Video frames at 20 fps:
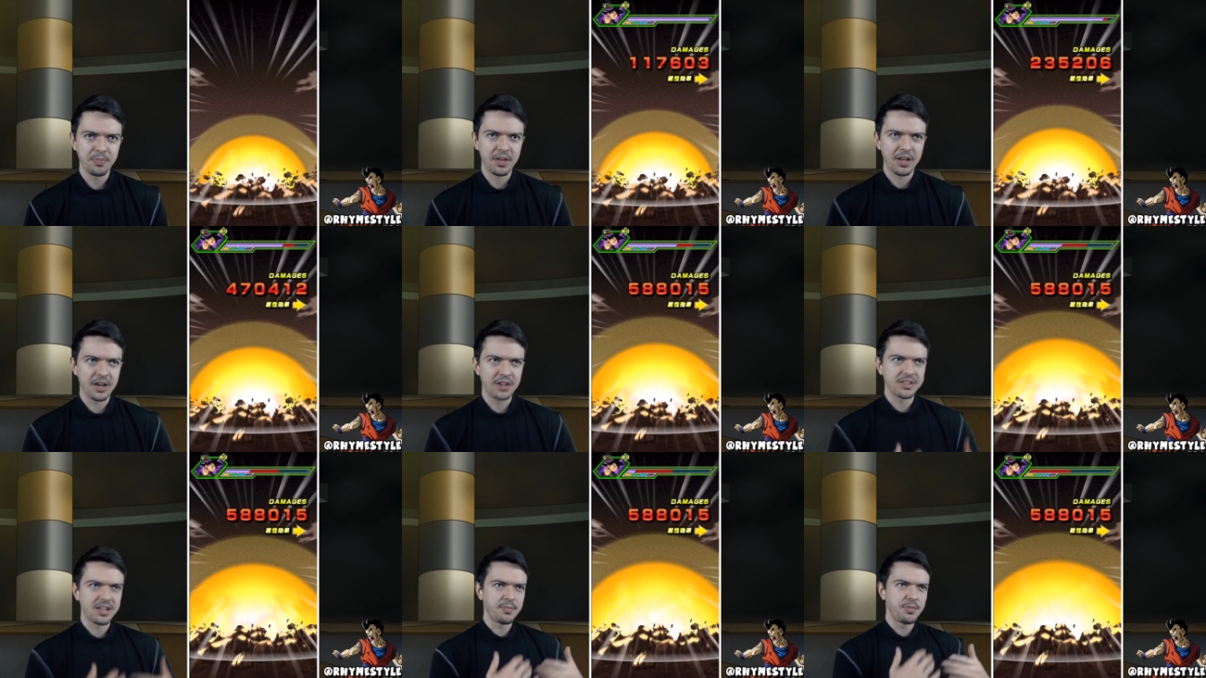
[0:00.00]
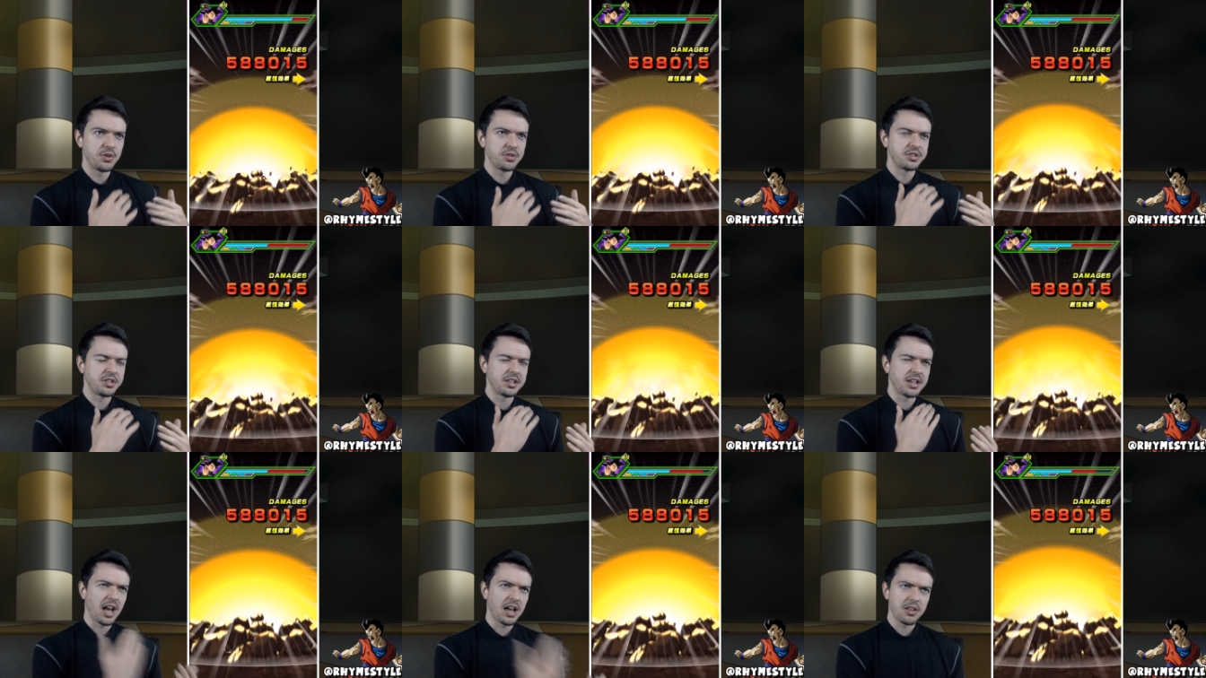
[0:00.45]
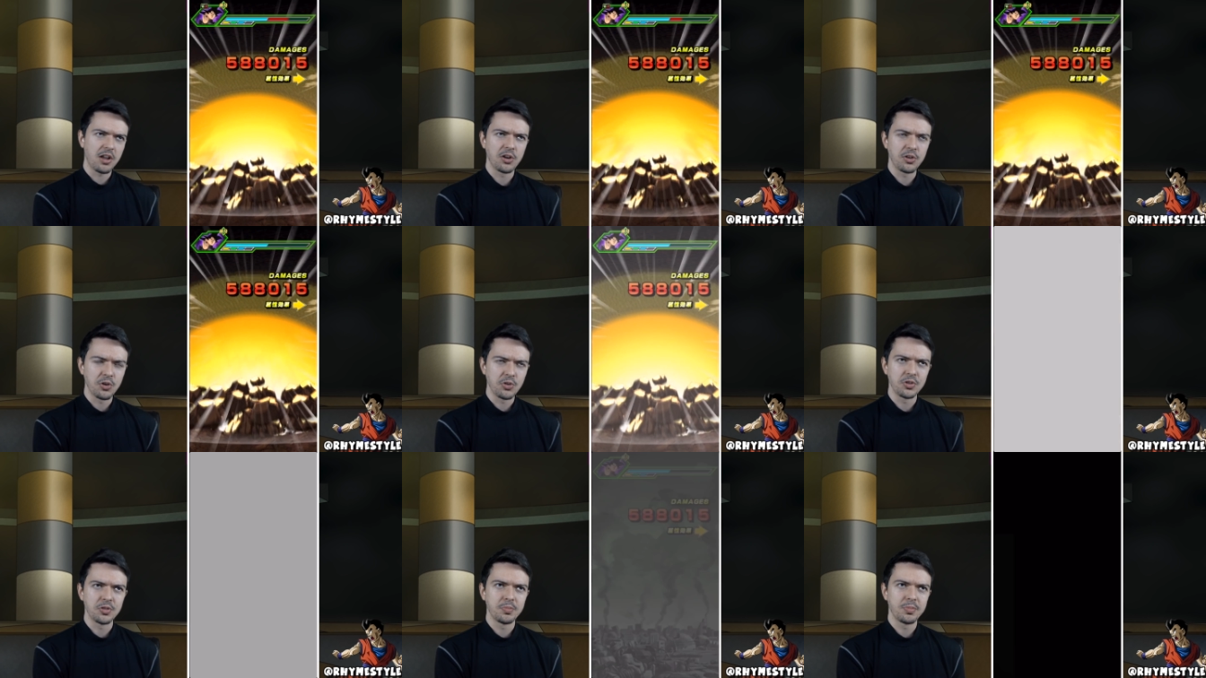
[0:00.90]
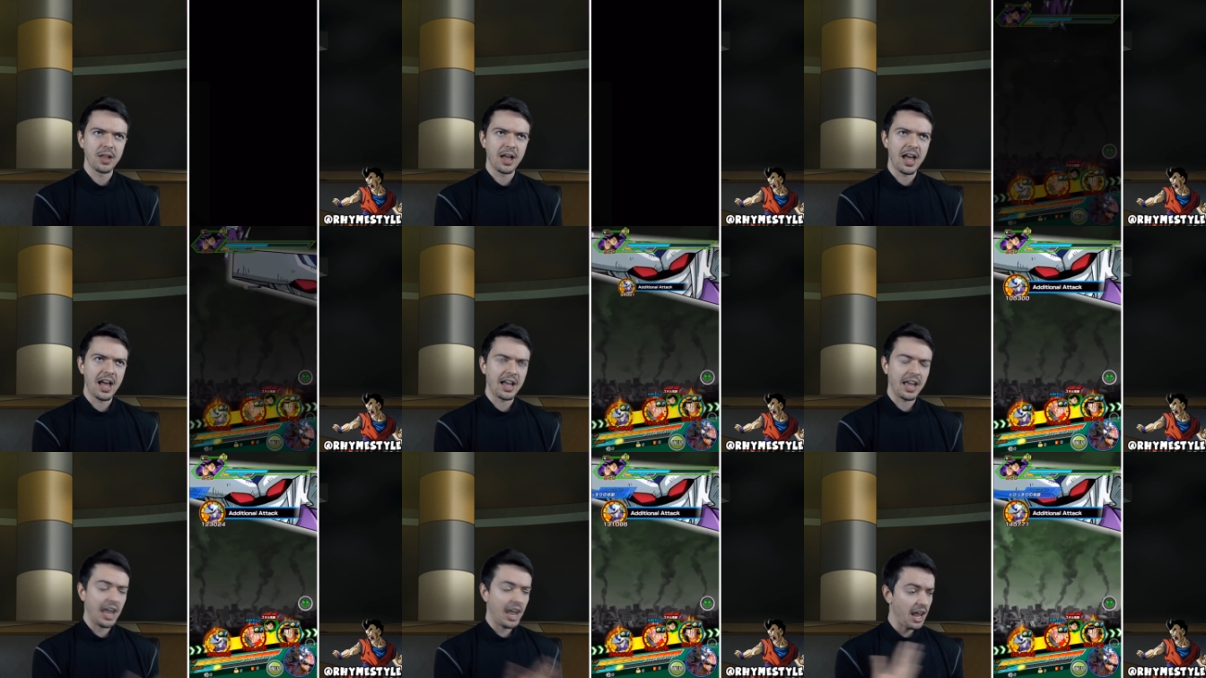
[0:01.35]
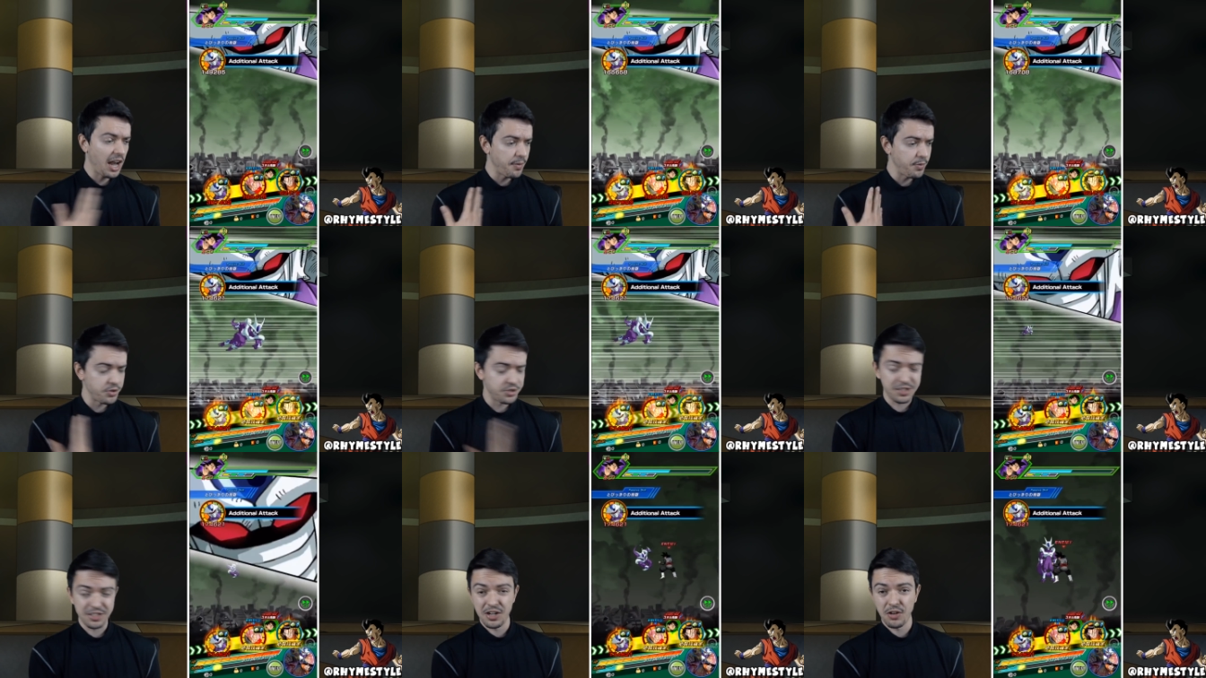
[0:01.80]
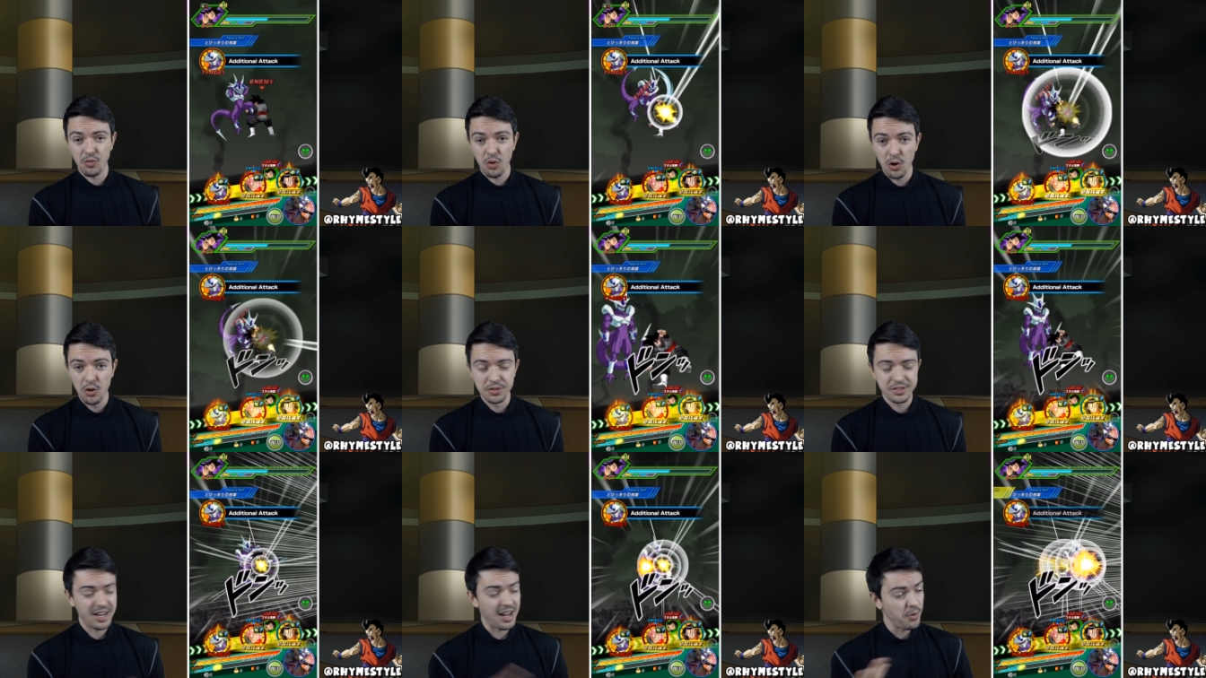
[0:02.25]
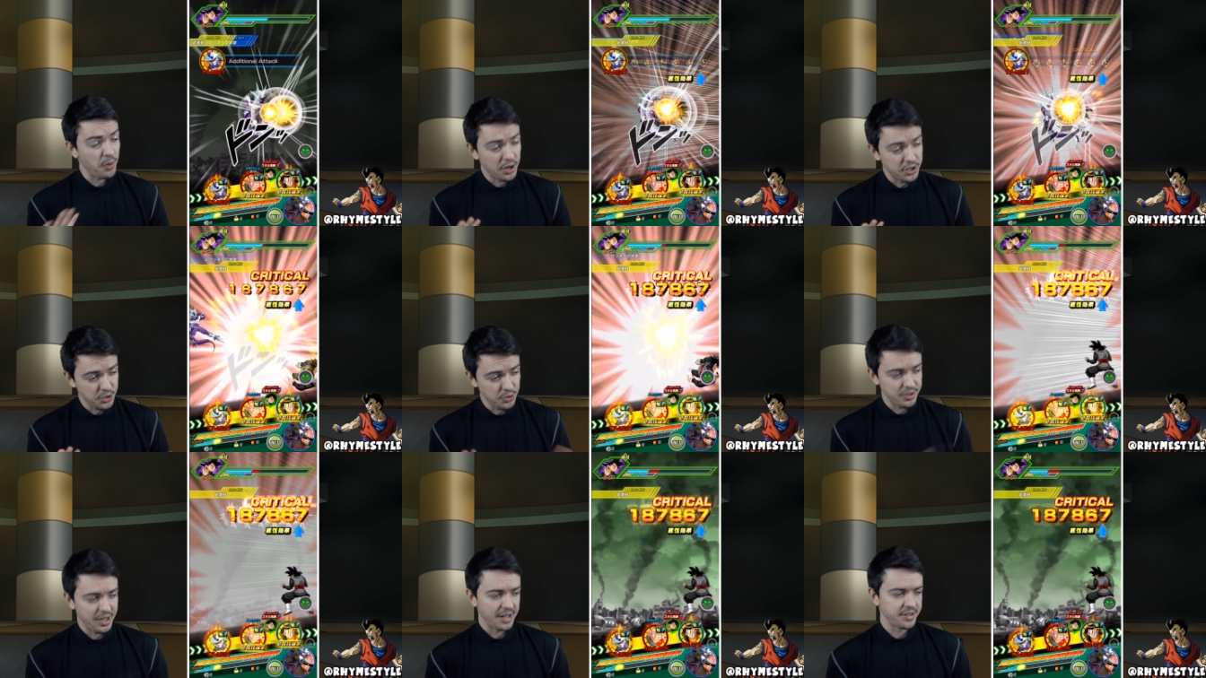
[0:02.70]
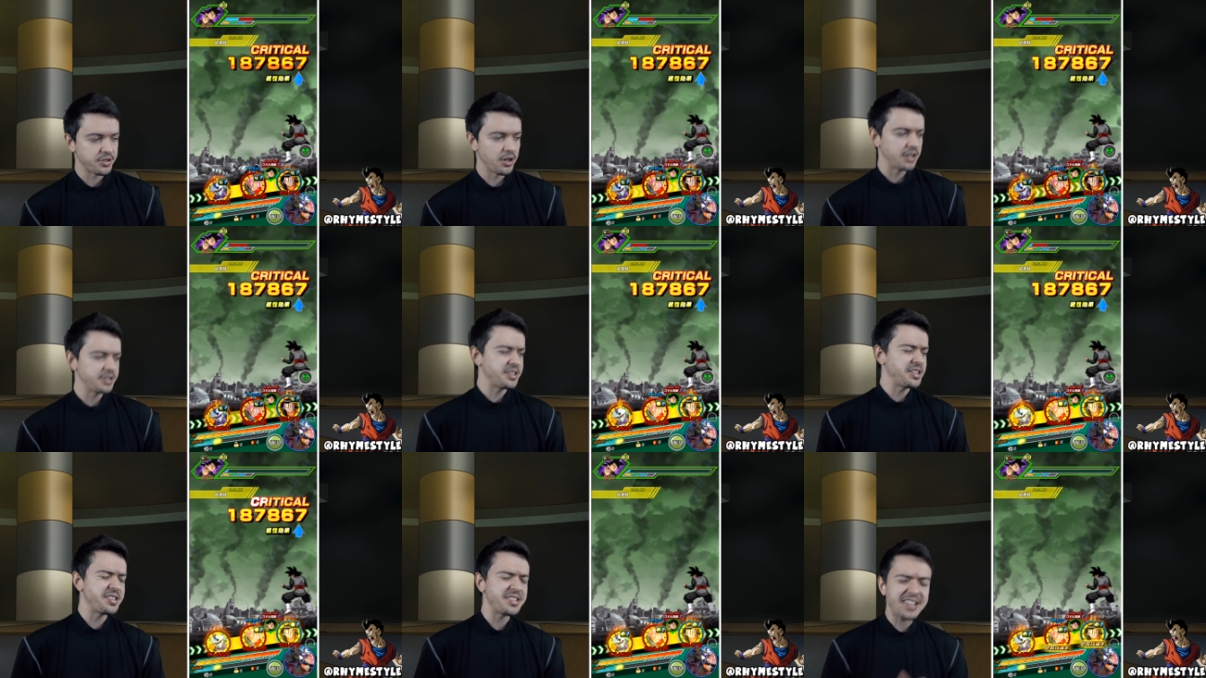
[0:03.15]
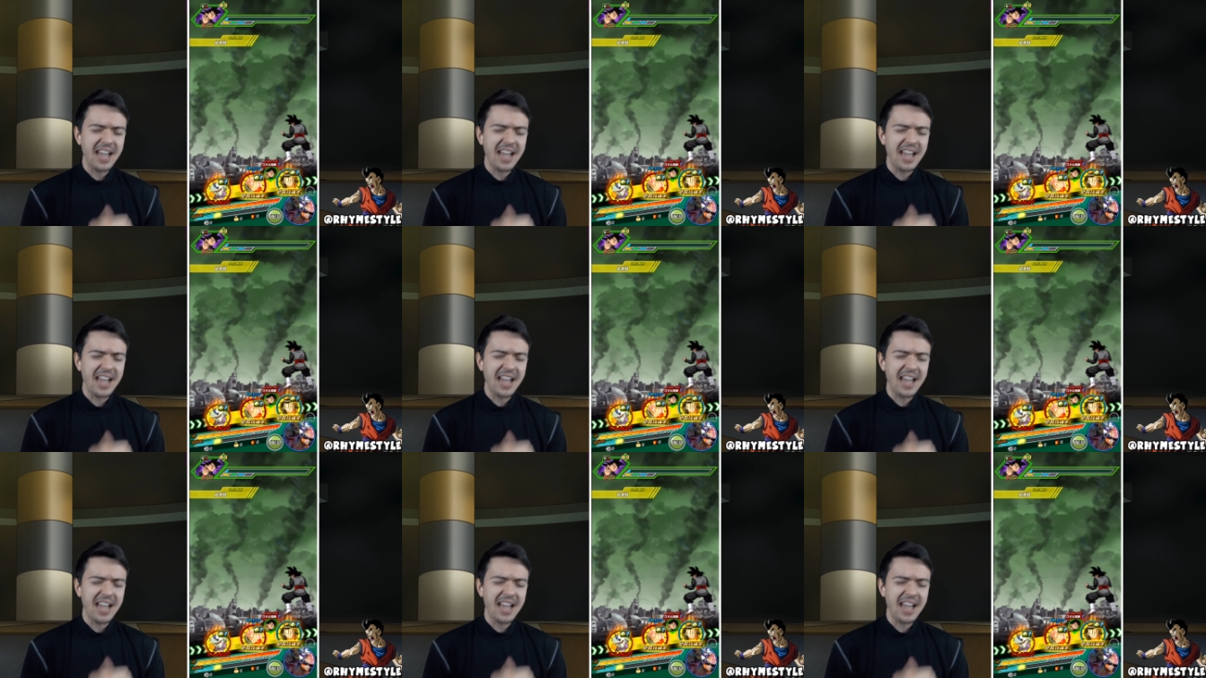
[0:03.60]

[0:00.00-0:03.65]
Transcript: because I'm using LR Goku Black and I'm using the Rose, and I want to do that. So I, this is